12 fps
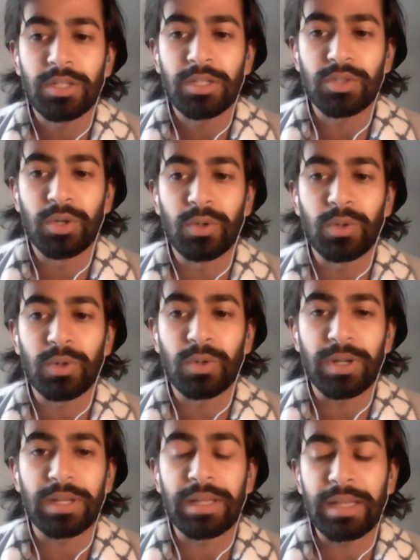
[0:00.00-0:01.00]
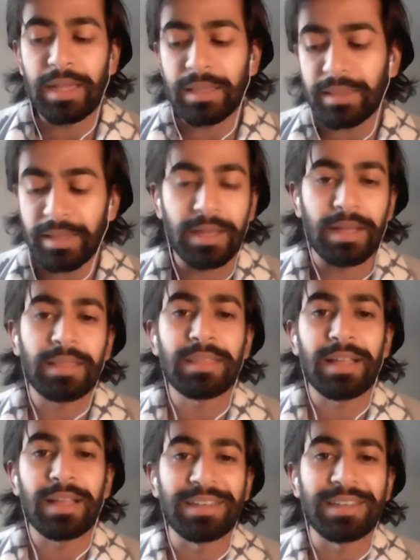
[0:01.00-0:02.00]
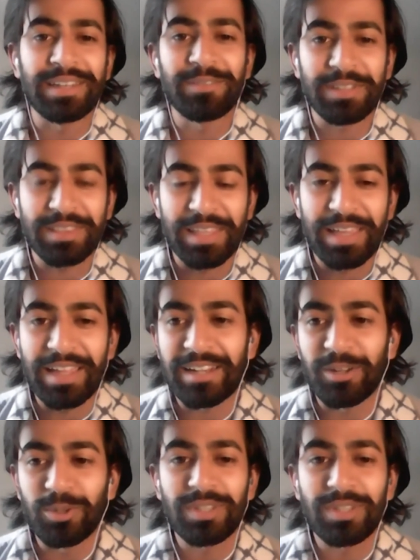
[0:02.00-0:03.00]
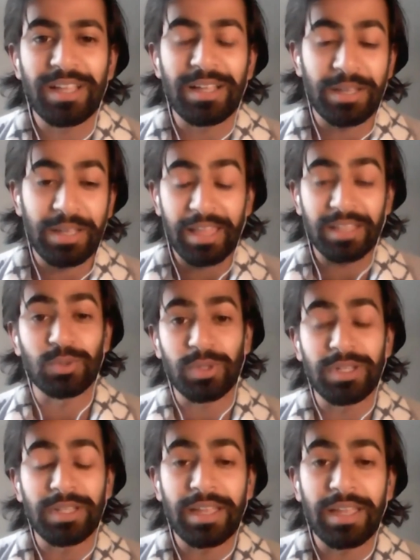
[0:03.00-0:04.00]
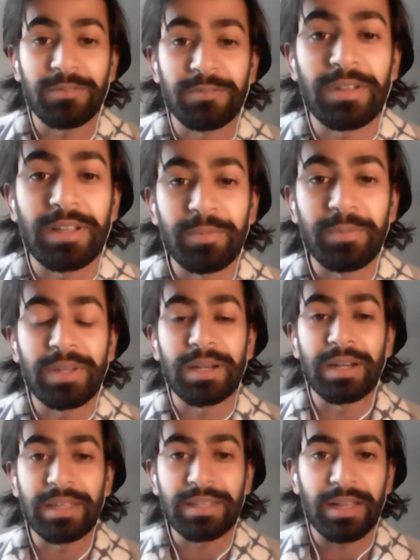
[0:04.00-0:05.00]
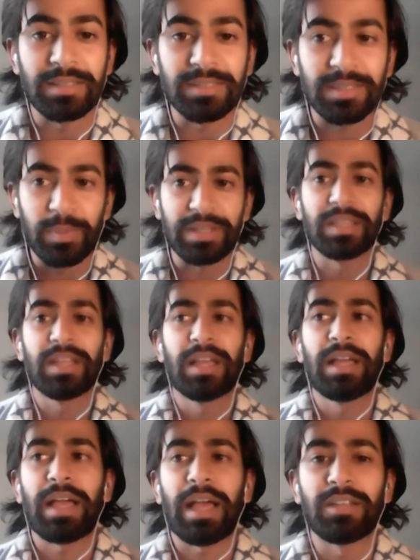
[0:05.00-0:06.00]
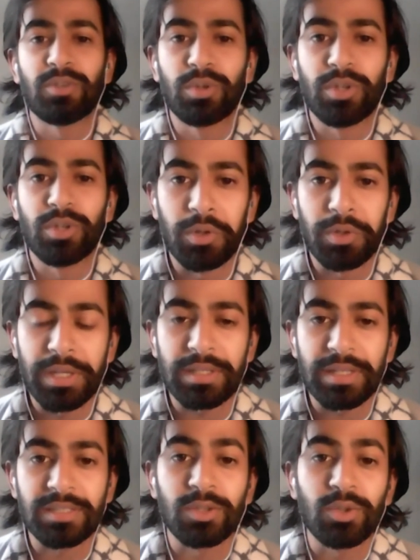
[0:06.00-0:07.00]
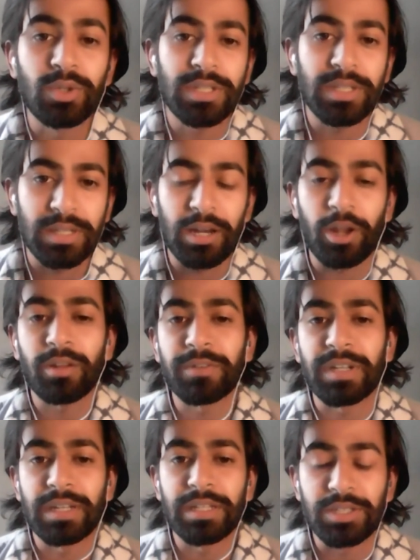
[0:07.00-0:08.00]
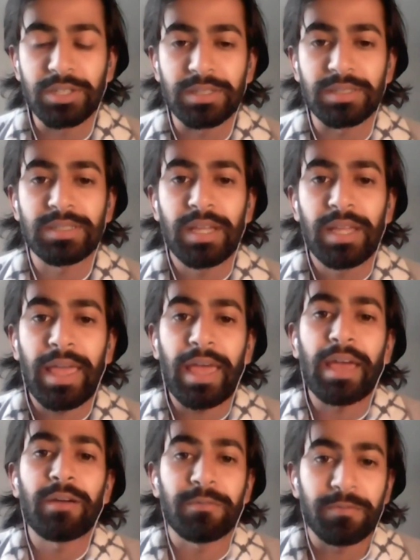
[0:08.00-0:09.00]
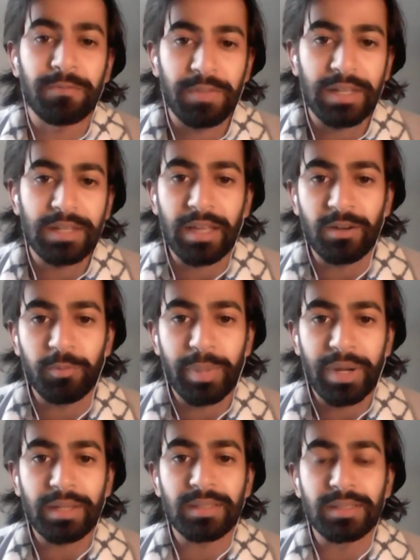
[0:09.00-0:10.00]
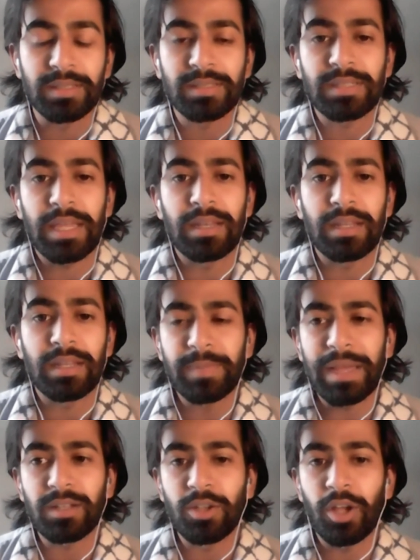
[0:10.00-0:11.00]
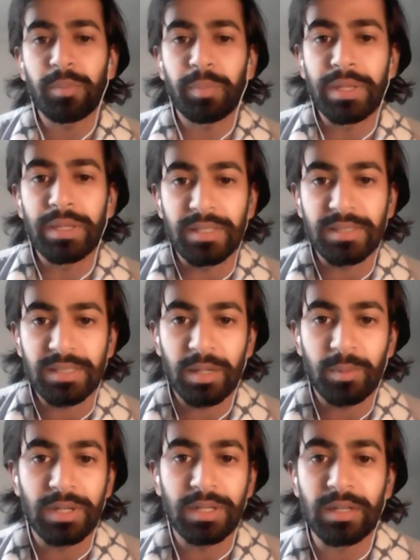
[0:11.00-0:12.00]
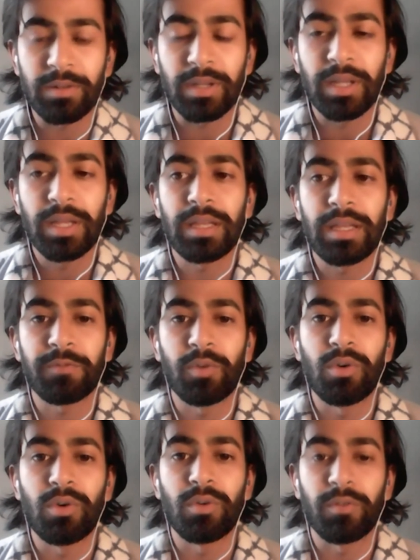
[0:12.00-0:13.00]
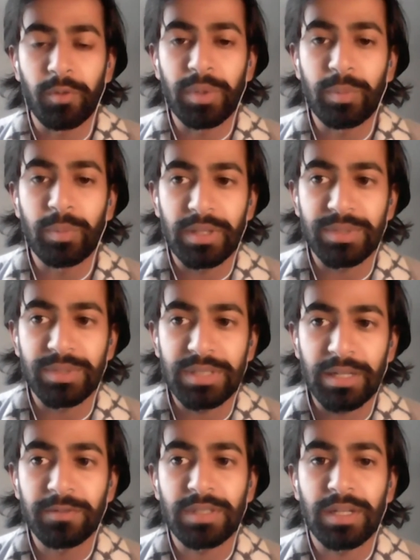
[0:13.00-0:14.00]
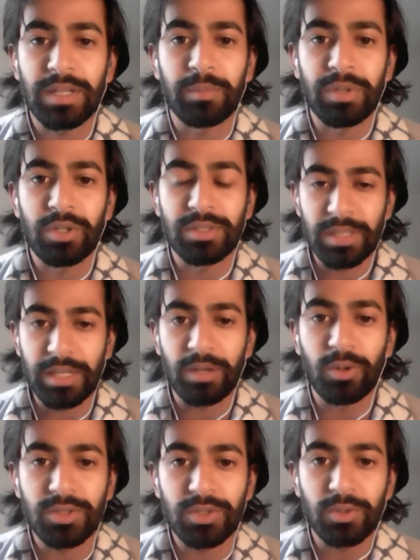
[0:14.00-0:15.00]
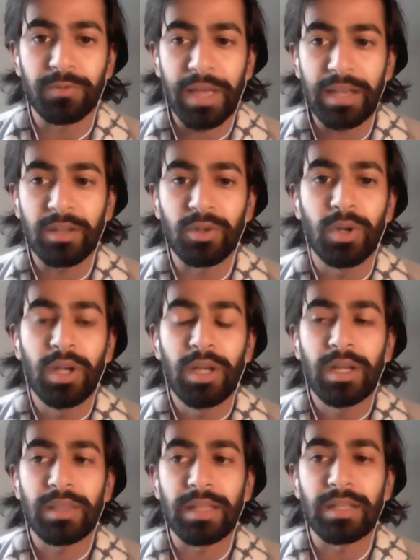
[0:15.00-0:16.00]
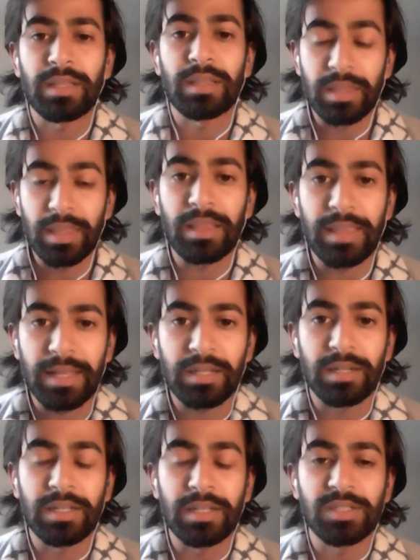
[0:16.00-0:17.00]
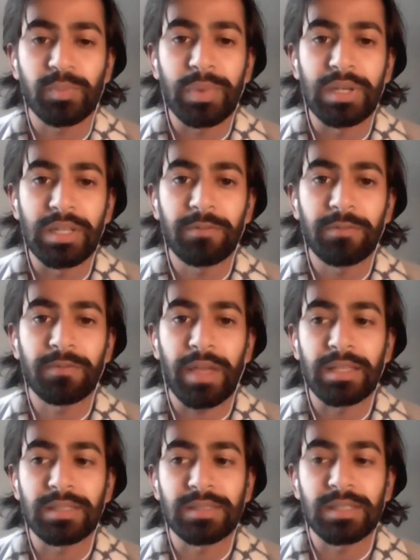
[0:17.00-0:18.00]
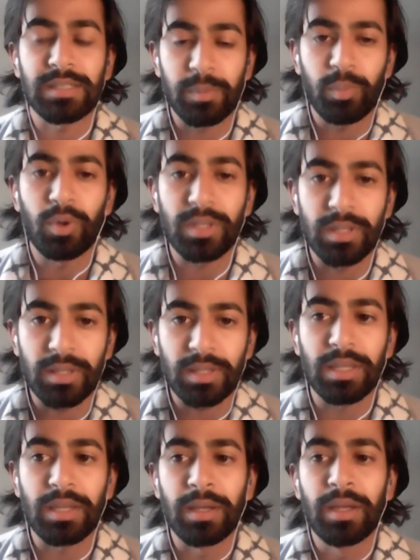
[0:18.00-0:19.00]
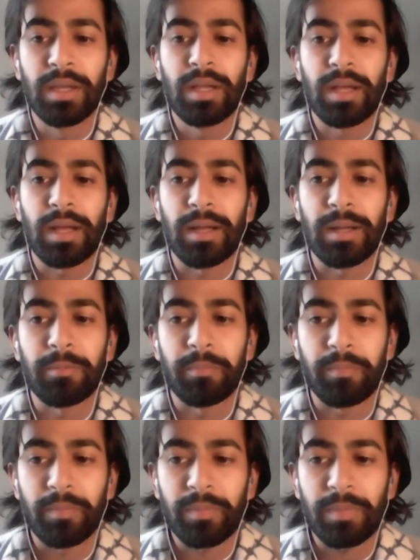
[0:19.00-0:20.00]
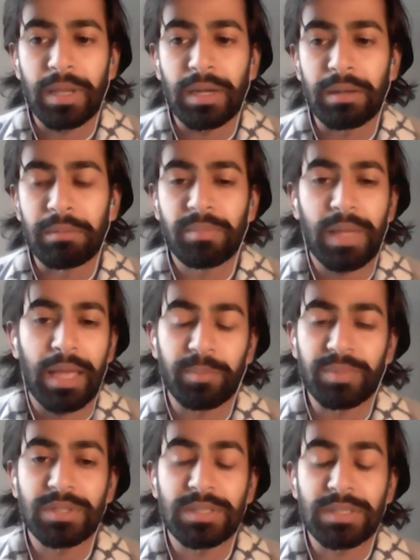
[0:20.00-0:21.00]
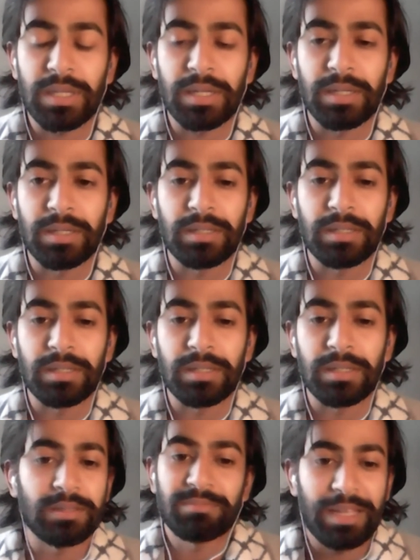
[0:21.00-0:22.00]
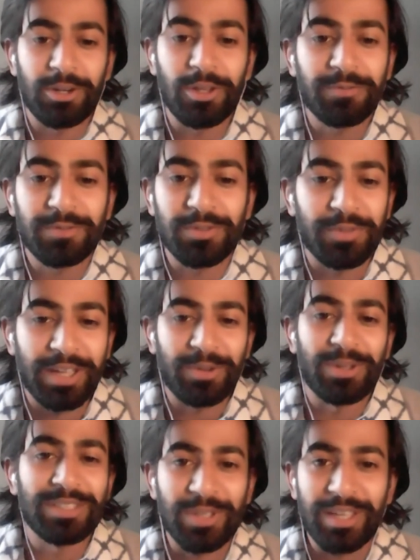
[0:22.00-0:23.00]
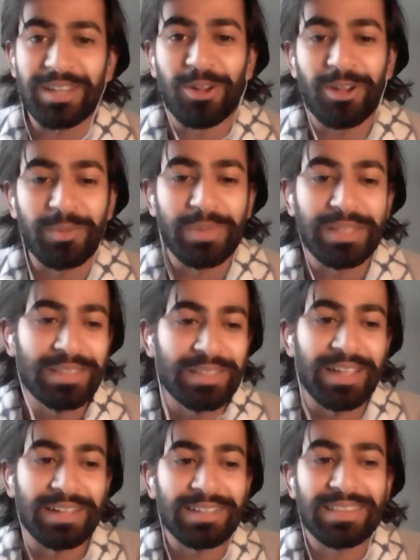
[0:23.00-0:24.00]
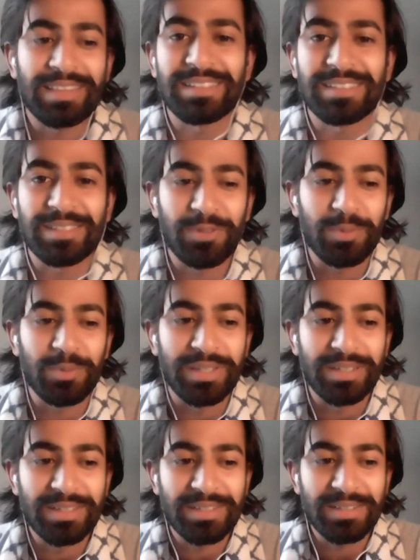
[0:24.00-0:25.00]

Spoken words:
So I think I'll leave it there. I don't think I have a great answer, but I do know that it's rooted, a lot of religions have that kind of practice, and it might not be discriminatory for people themselves, because they also value that religious belief as an important thing. And perhaps, I don't know if Sofia wants to add on, but yeah, that's it from me.